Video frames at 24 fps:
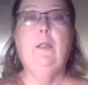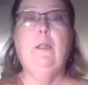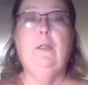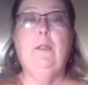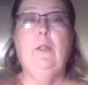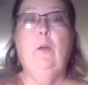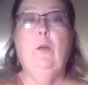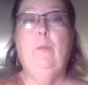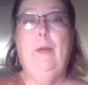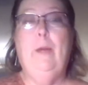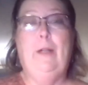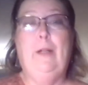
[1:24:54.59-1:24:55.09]

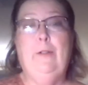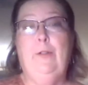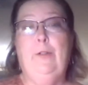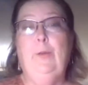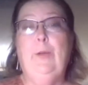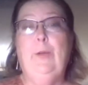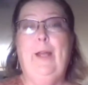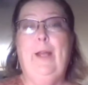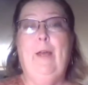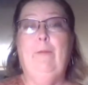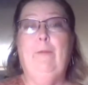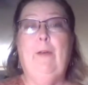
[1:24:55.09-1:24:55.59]
So about
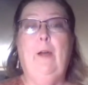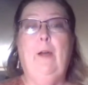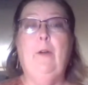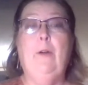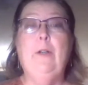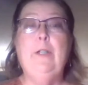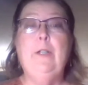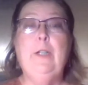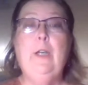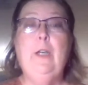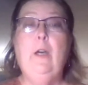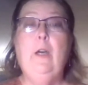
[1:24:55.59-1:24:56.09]
2.5
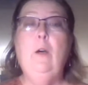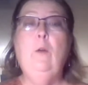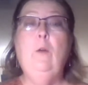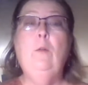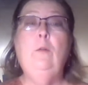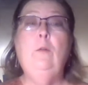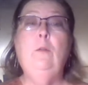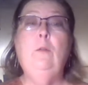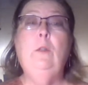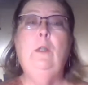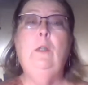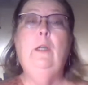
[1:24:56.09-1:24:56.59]
hours
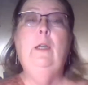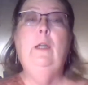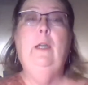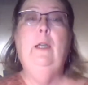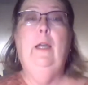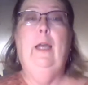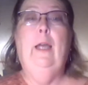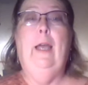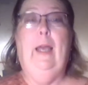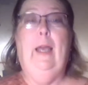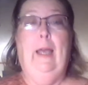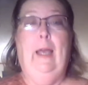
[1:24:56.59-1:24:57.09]
ago.
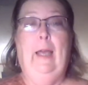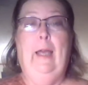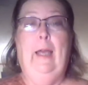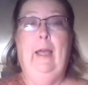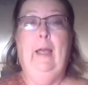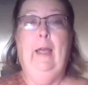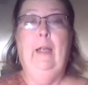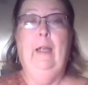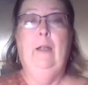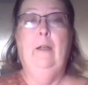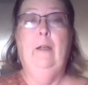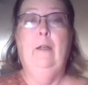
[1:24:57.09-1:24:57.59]

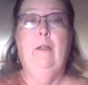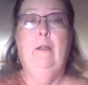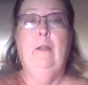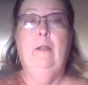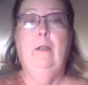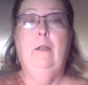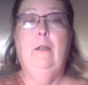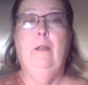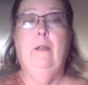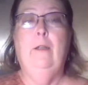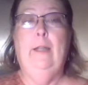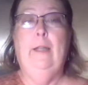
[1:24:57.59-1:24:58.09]
And
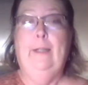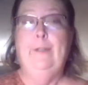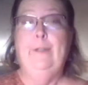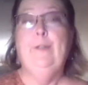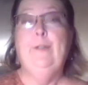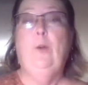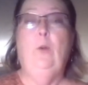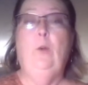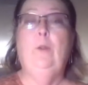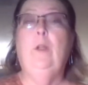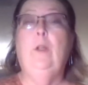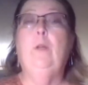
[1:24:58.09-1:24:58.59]
they
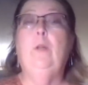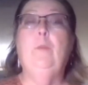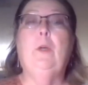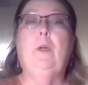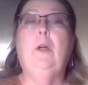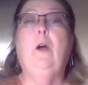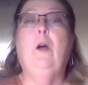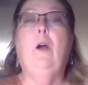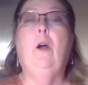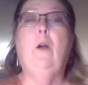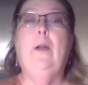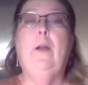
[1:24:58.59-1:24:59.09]
sold on
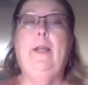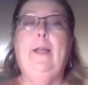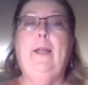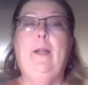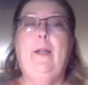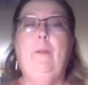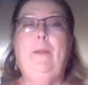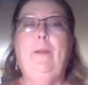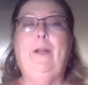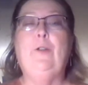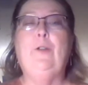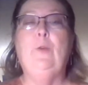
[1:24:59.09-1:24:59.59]
Mercari
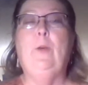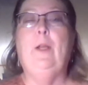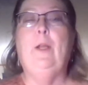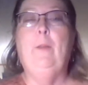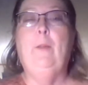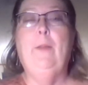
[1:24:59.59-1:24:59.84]
in about 20